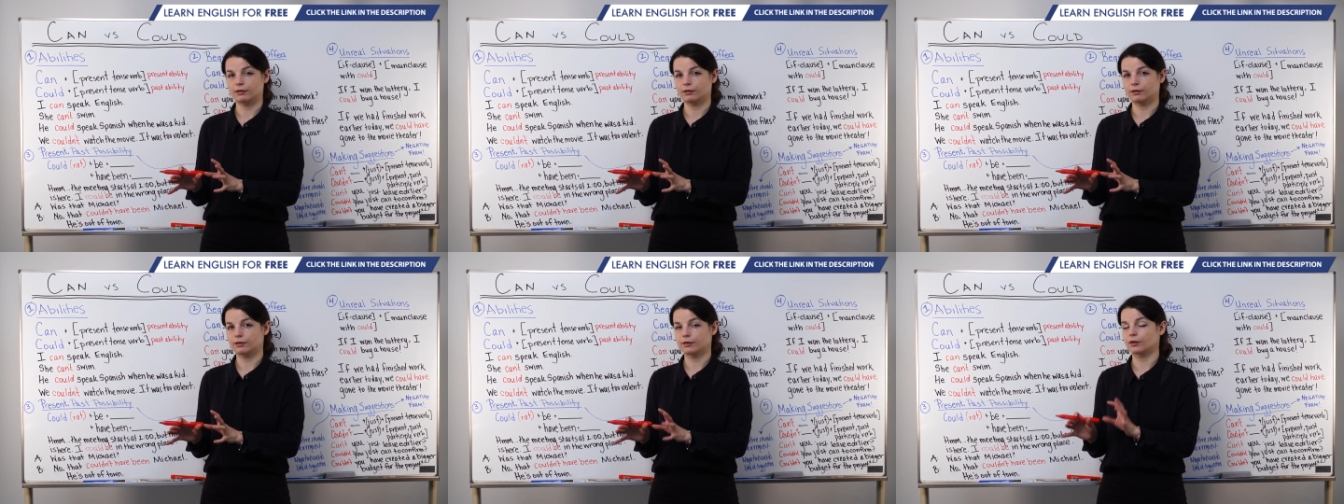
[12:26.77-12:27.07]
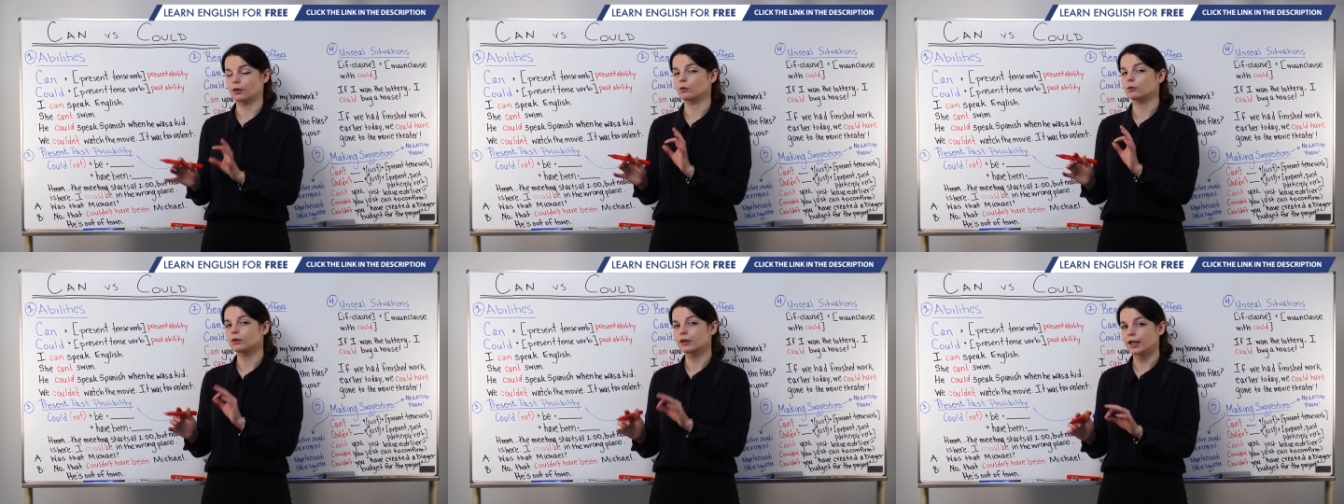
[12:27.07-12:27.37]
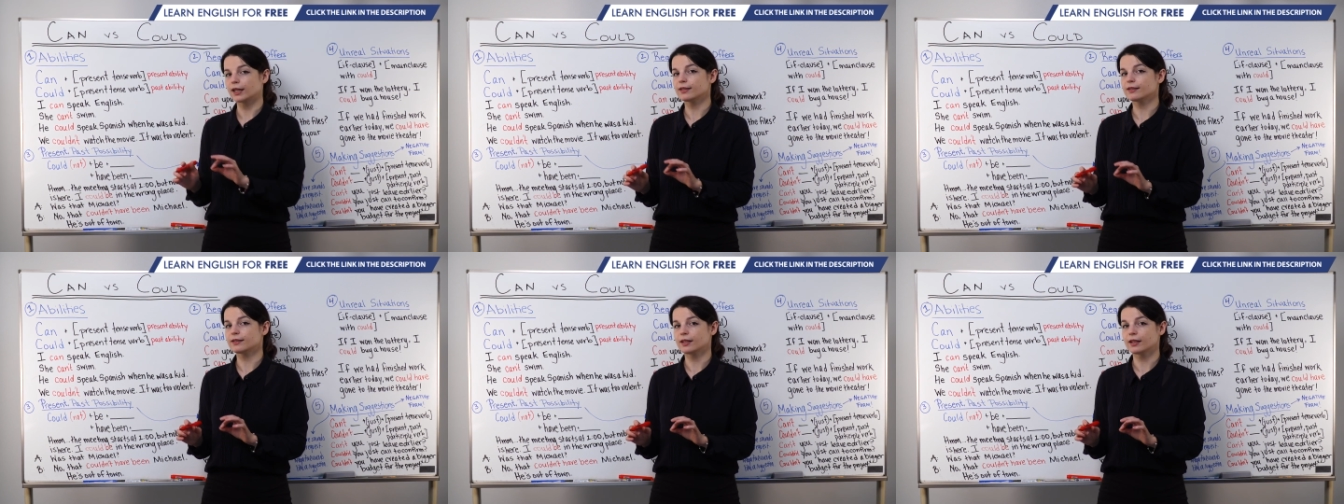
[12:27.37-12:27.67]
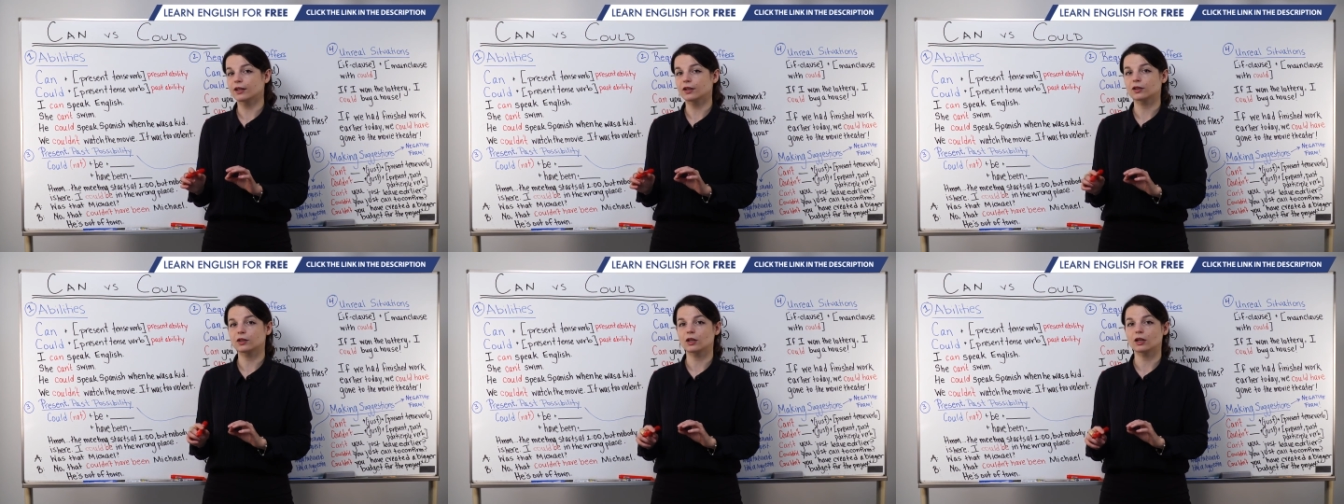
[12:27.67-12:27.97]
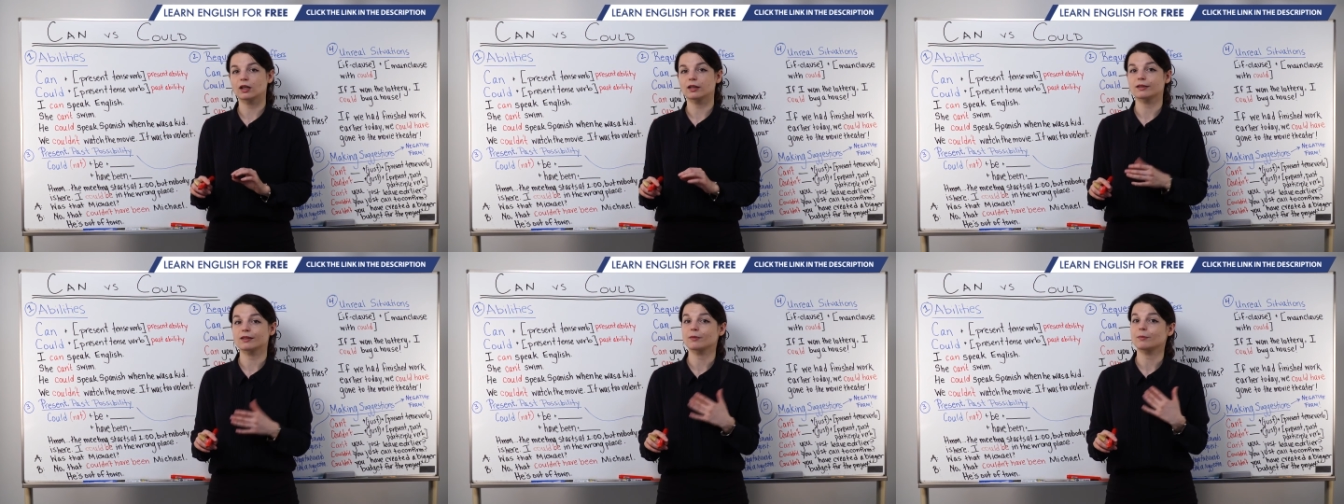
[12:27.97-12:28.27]
So let's take a
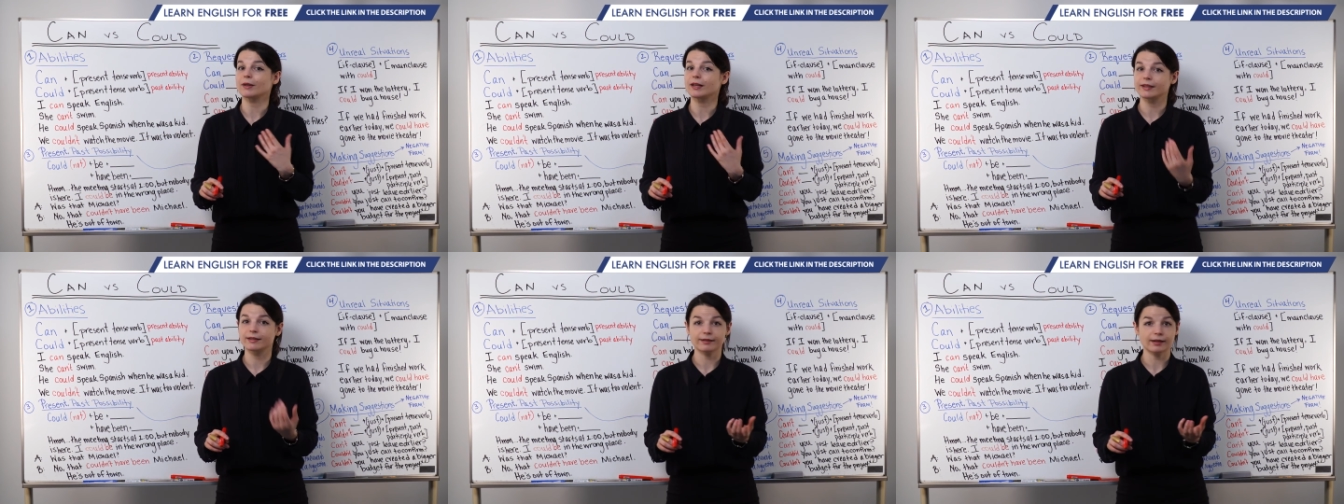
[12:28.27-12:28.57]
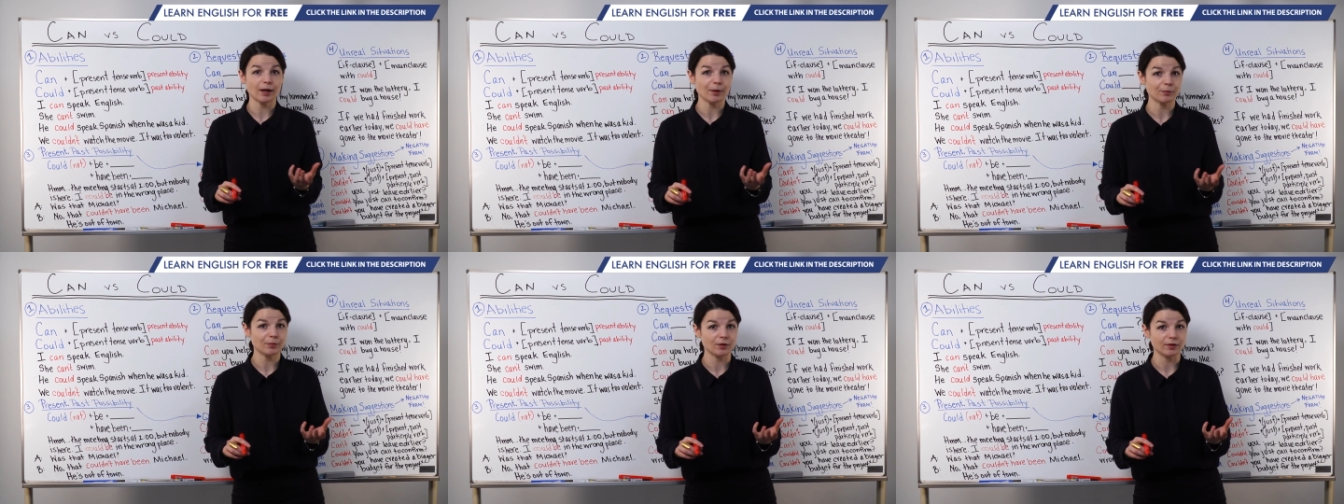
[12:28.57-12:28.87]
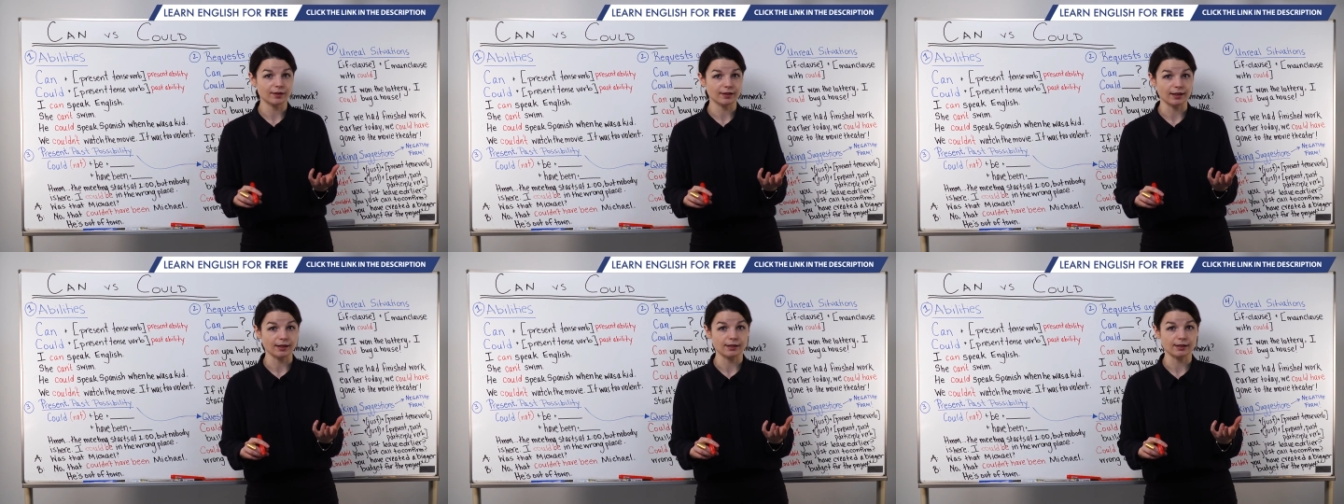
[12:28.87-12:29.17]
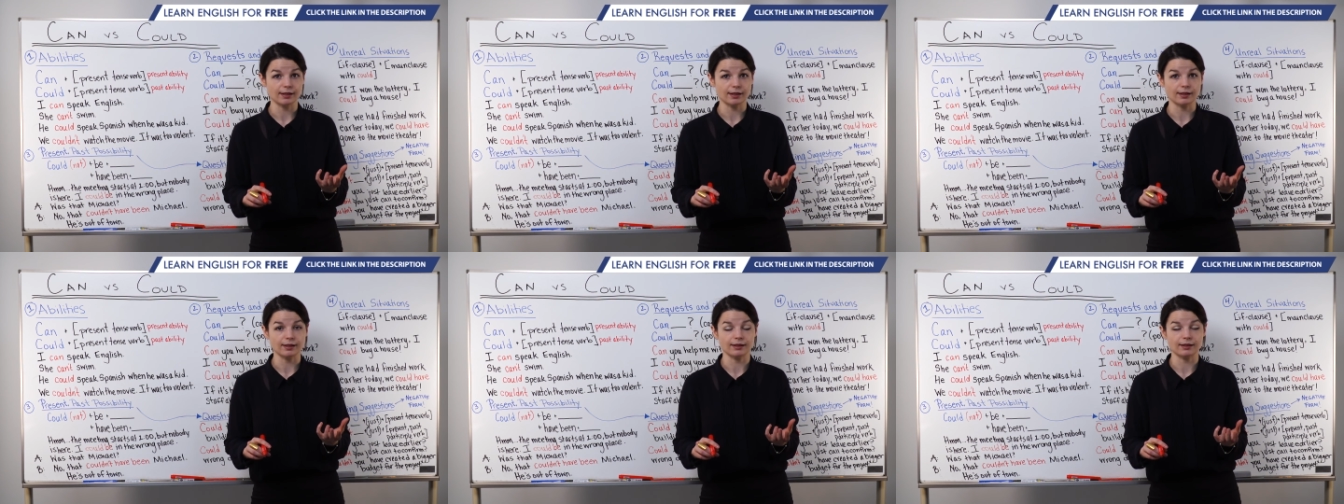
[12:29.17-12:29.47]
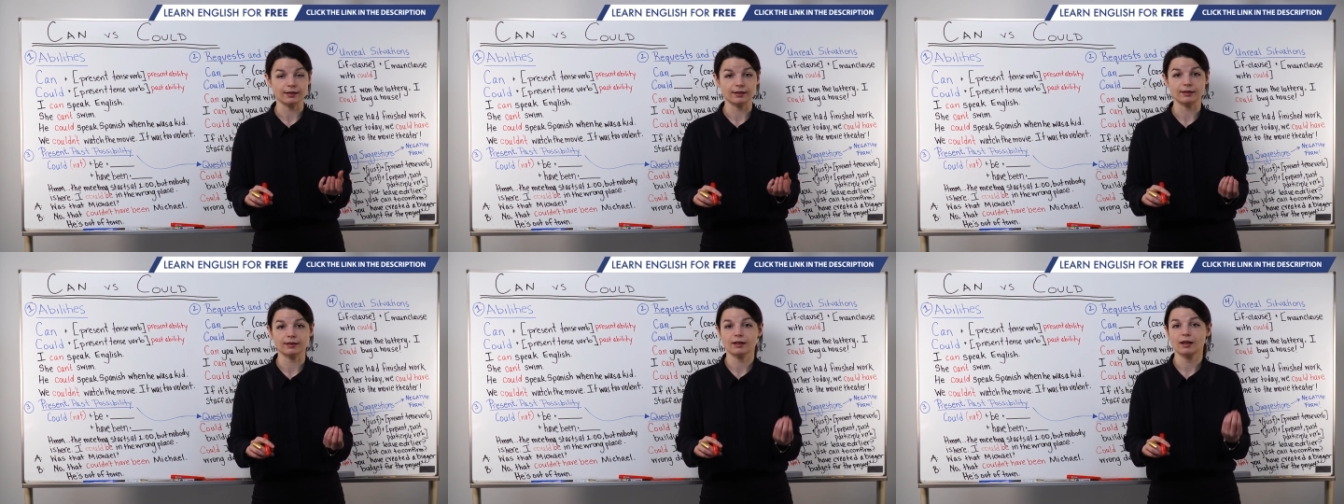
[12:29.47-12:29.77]
look at some example
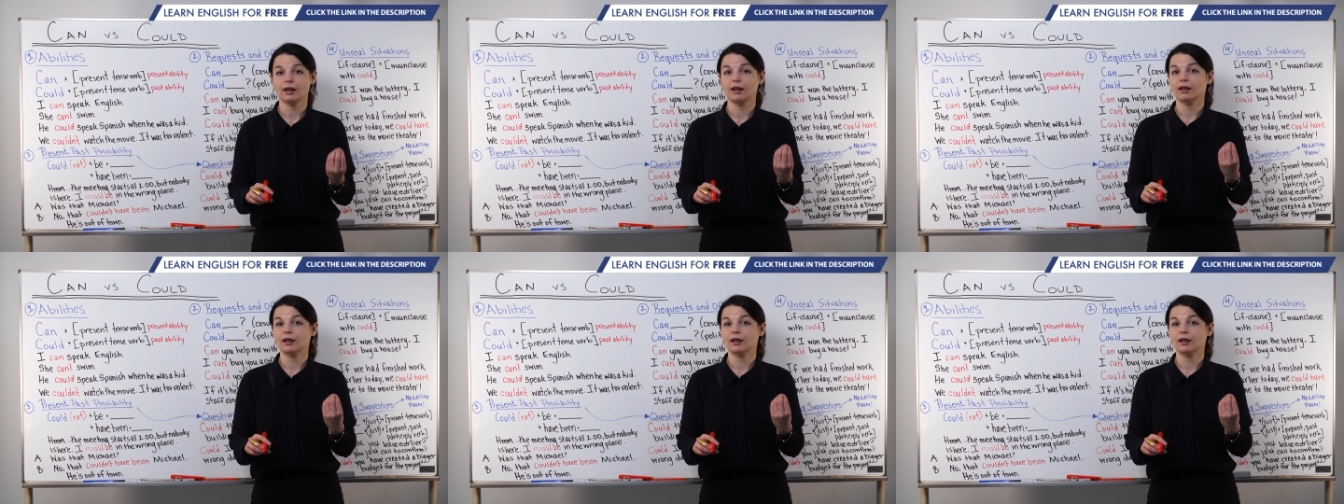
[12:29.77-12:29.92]
sentences